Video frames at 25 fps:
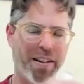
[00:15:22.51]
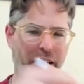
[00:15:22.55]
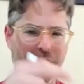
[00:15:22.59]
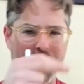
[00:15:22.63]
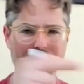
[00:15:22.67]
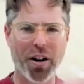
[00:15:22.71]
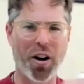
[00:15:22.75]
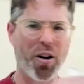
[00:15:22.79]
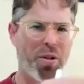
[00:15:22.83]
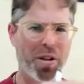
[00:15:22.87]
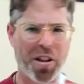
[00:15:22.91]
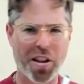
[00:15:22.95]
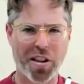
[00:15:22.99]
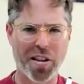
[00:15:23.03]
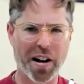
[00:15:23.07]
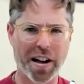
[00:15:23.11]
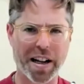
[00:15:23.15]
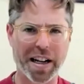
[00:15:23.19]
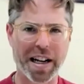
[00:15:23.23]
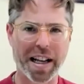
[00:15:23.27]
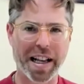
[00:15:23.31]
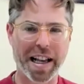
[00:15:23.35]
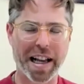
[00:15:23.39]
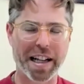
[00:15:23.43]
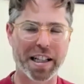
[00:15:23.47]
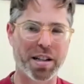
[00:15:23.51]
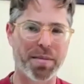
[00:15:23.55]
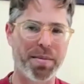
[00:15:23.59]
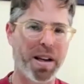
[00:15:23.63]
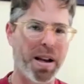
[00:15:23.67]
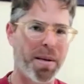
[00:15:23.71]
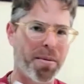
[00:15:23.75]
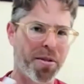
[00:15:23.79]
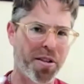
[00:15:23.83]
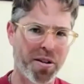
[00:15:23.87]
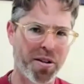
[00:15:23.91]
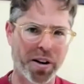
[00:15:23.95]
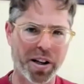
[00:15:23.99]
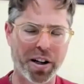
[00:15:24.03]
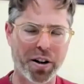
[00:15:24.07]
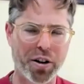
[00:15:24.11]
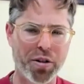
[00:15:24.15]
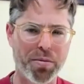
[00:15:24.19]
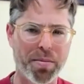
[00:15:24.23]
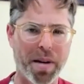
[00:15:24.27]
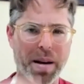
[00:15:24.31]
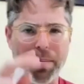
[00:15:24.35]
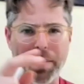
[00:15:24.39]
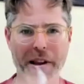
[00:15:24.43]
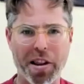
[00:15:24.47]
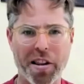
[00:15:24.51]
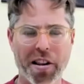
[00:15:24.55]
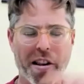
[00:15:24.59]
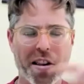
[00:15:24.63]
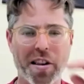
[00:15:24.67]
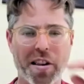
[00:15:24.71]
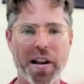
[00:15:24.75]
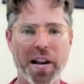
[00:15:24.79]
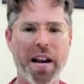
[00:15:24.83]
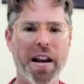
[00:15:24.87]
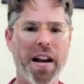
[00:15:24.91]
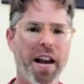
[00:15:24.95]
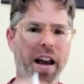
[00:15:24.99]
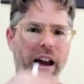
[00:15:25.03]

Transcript: Like, no, it's not going to get to me. I'm still going to do my business.